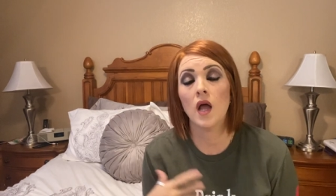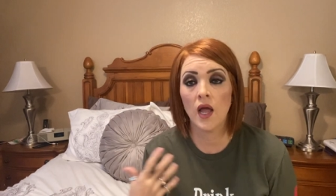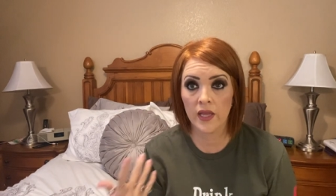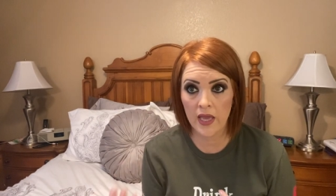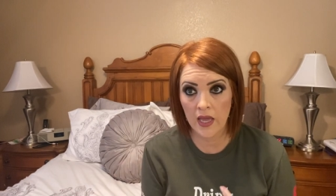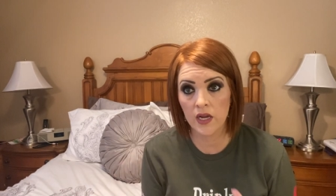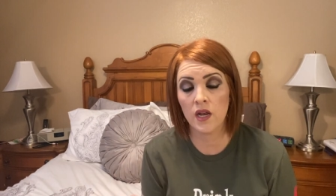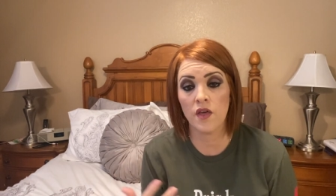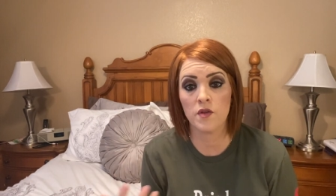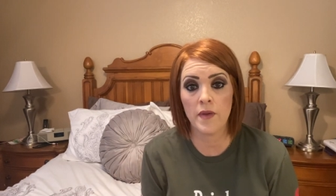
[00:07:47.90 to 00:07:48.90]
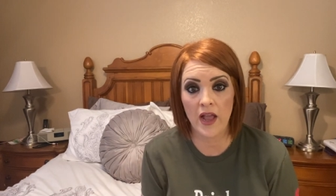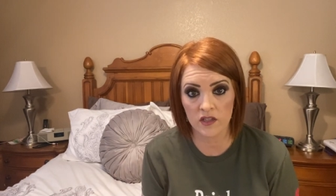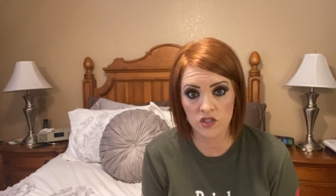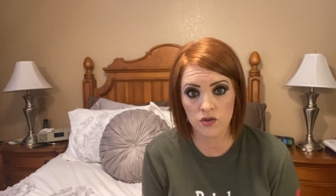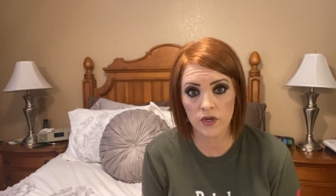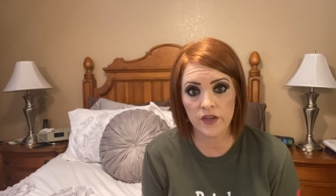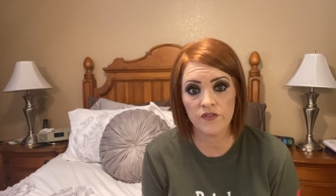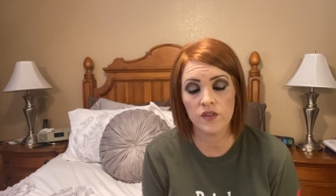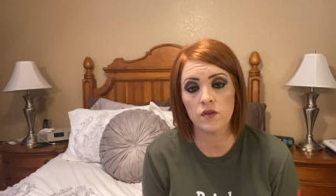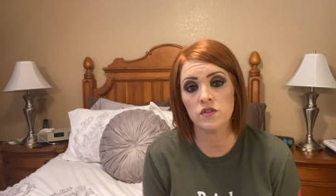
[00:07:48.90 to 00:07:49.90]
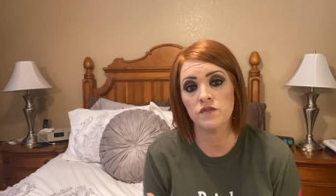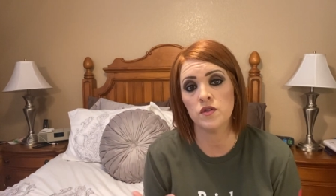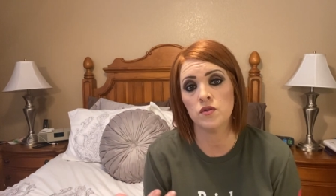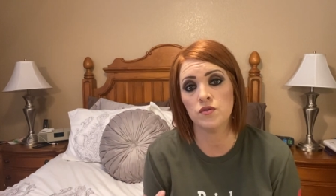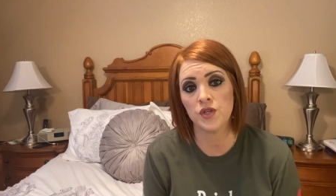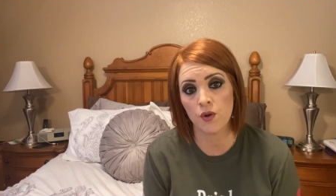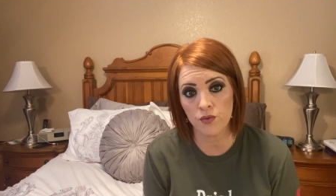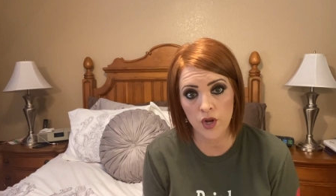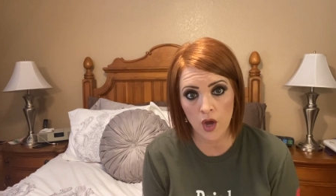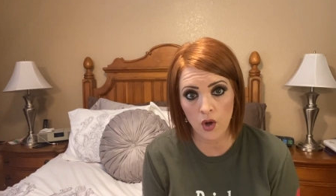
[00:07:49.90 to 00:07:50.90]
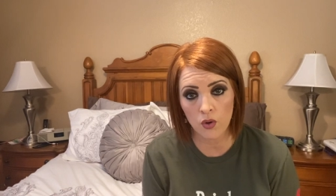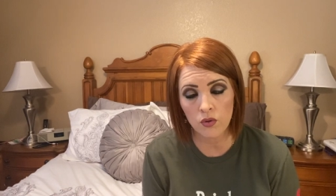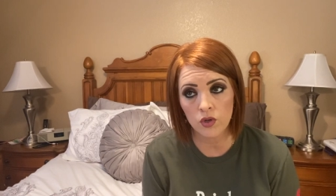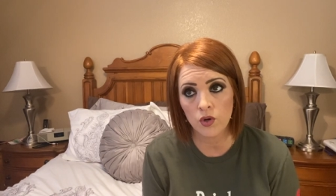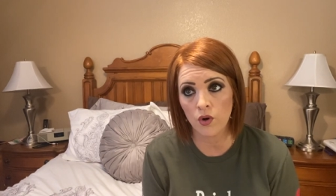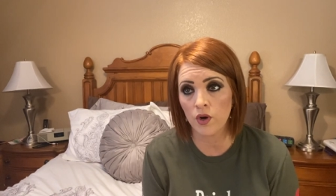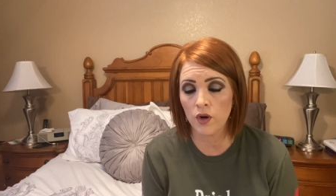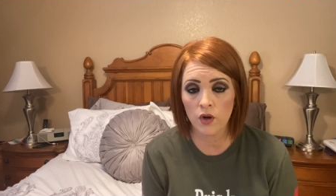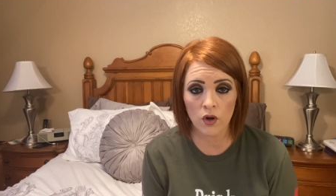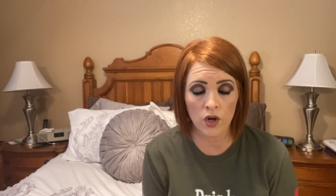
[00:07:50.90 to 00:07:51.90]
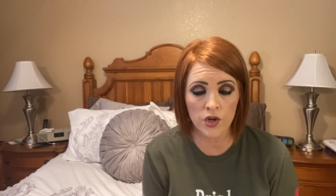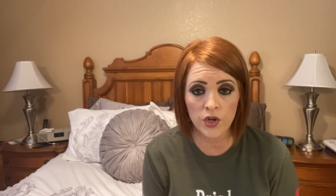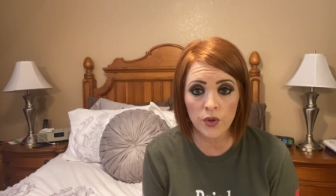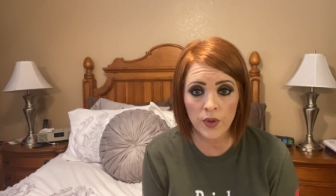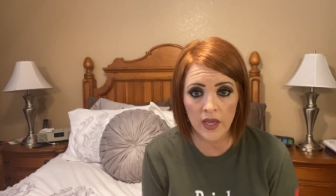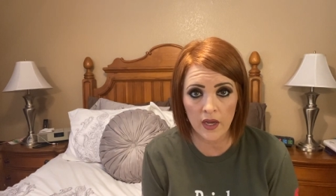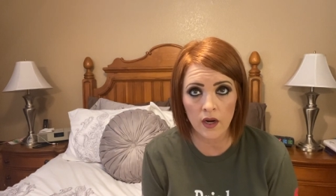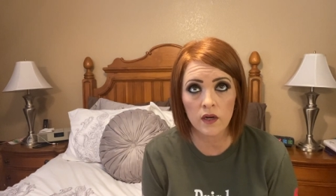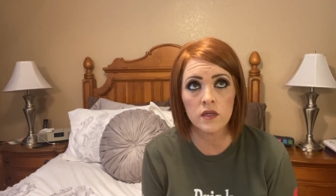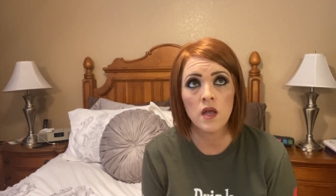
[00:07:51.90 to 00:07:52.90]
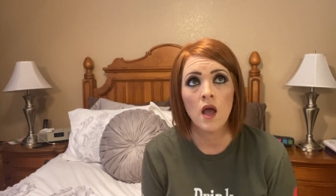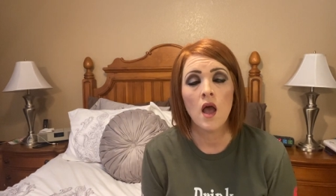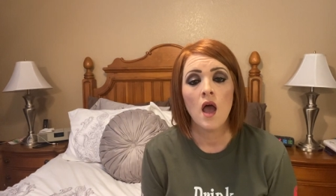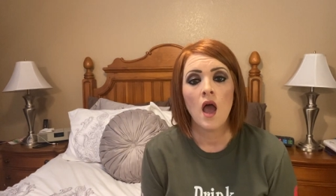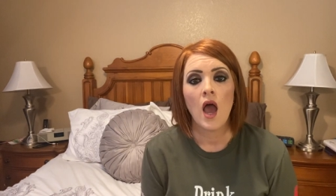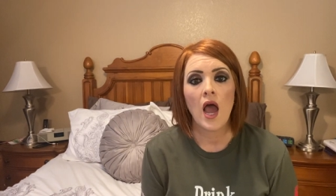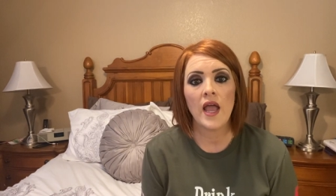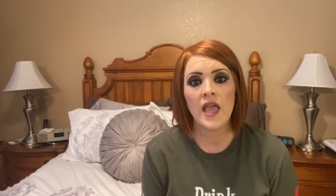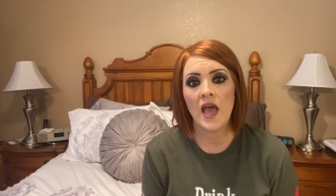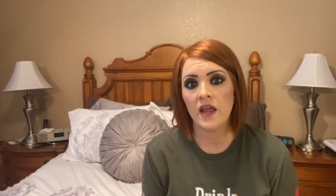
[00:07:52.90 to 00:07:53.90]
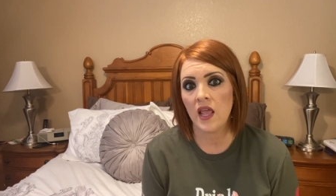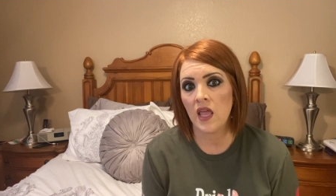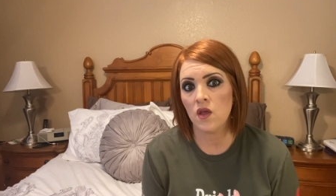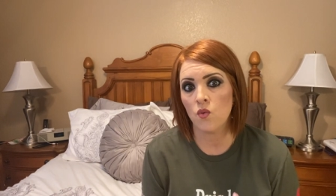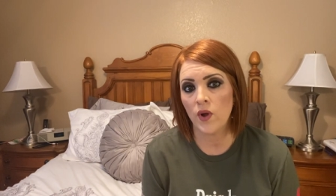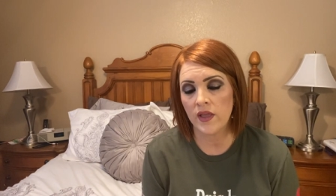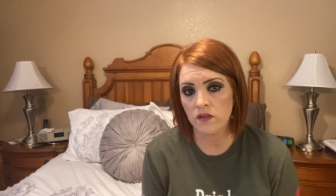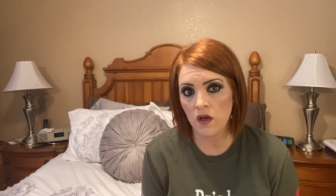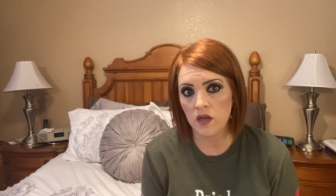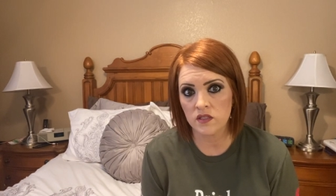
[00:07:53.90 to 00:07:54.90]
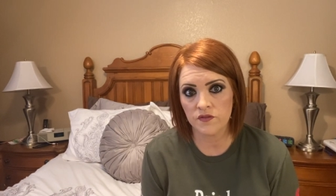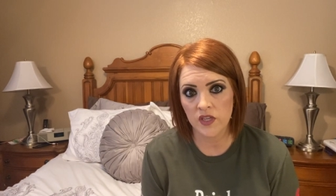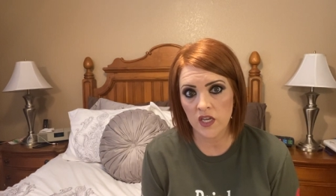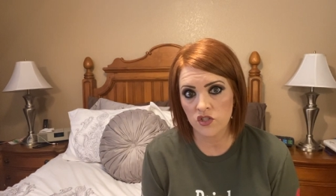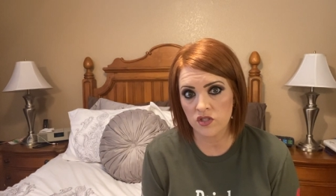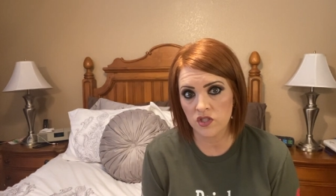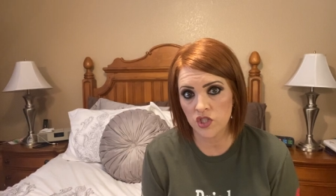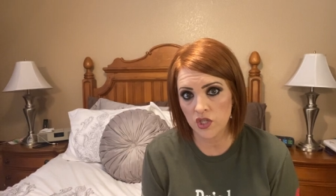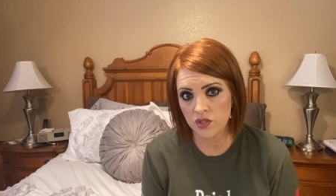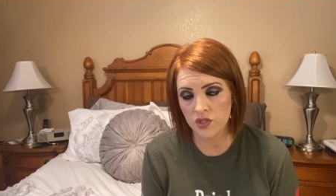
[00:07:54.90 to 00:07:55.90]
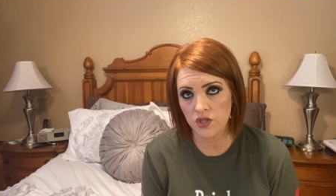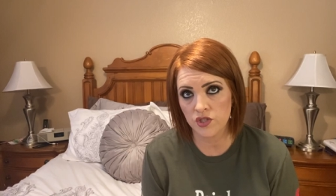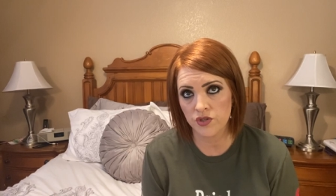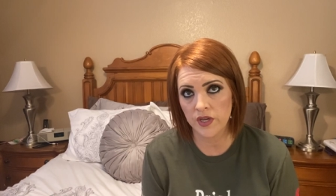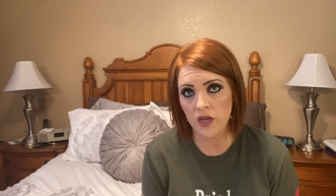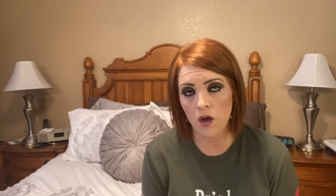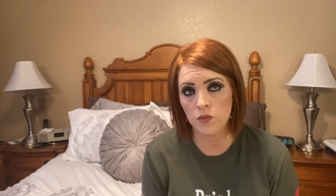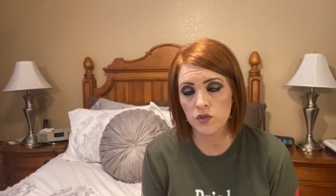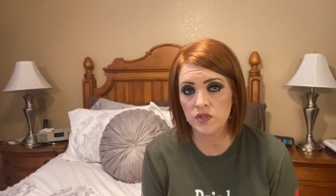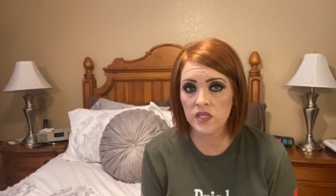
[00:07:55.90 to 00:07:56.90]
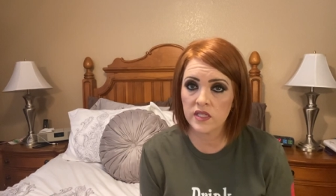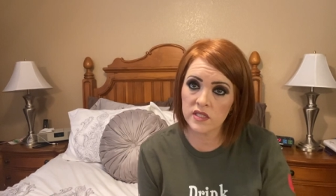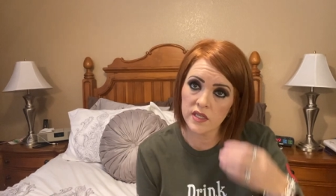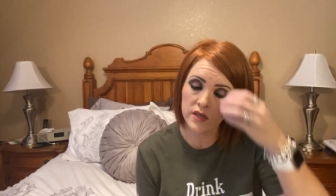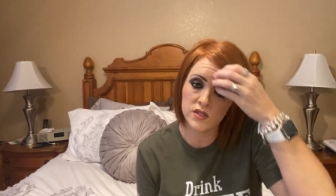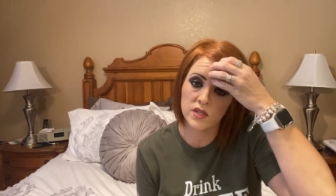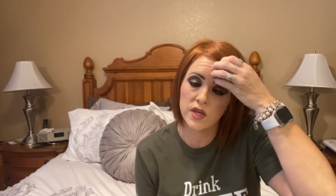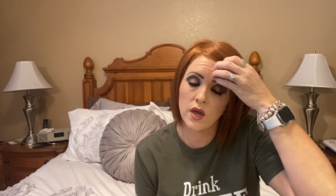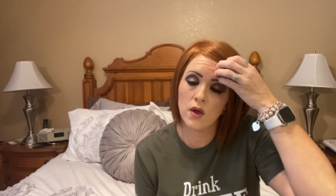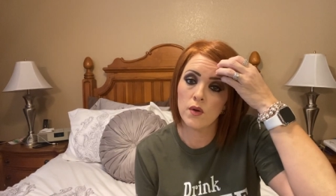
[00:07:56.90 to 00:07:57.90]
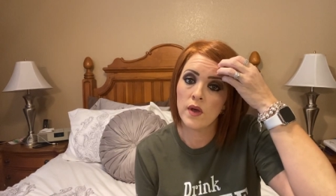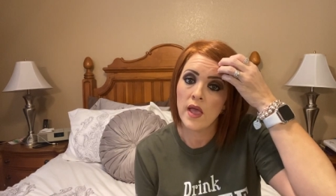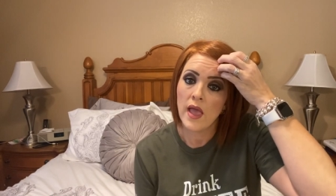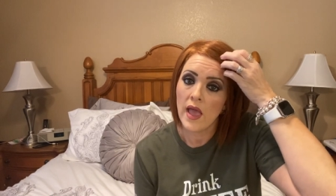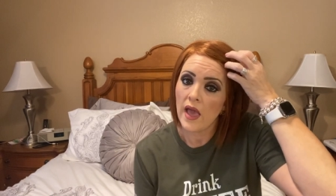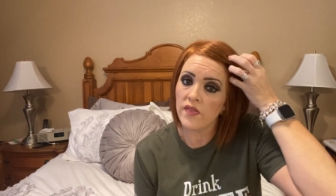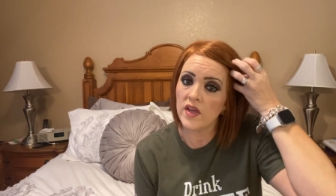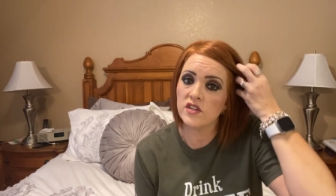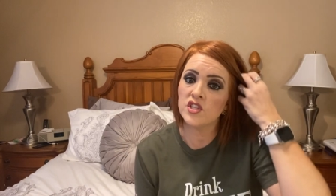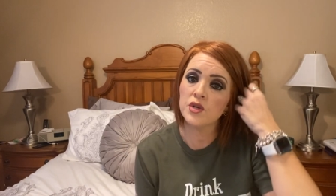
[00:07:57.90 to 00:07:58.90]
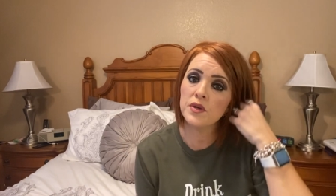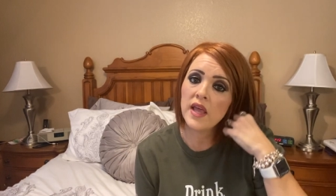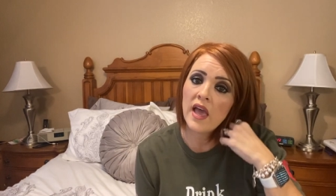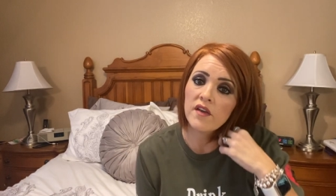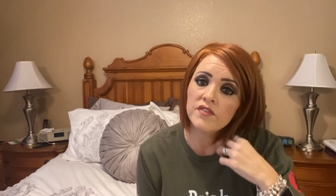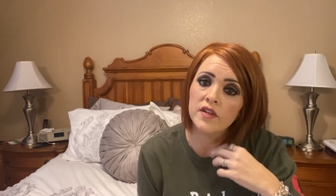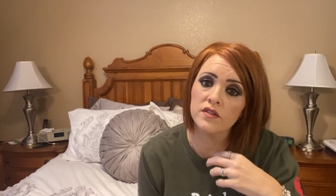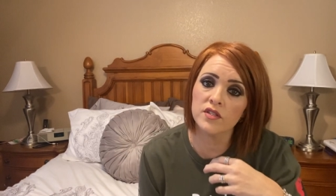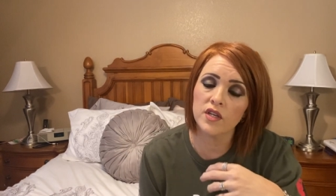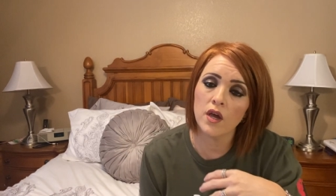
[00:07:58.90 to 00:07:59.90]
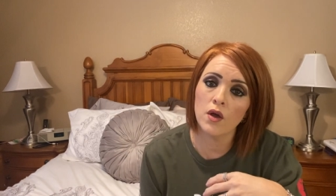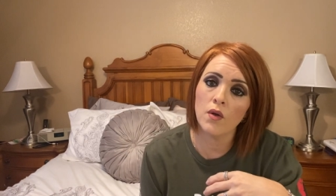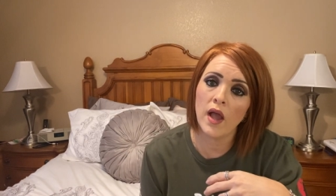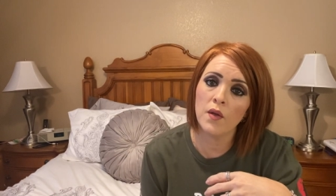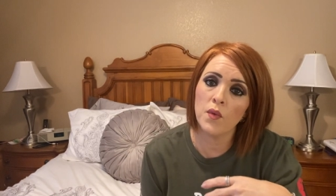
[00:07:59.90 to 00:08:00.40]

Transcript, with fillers: again, another backstory for those of you who don't know or are new here, I had a weight loss VSG surgery almost 6 years ago. And then 2.5 years ago, I